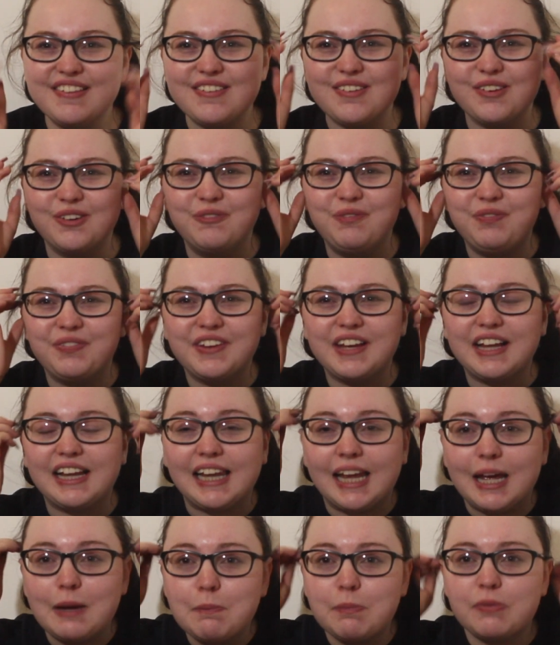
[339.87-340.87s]
some
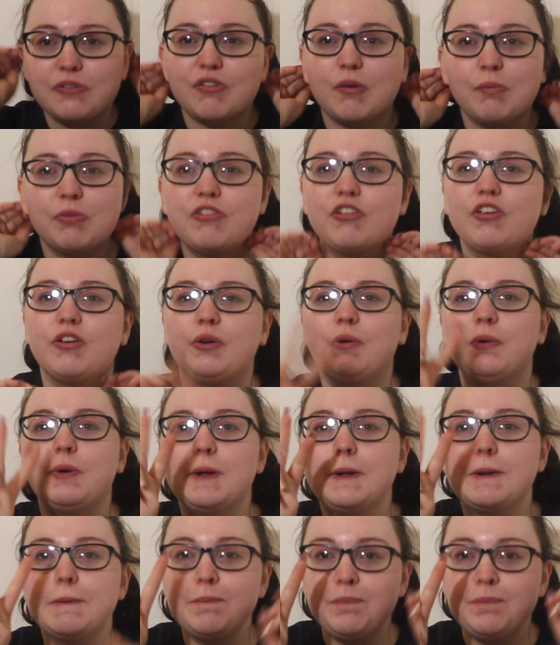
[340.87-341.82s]
clips from 2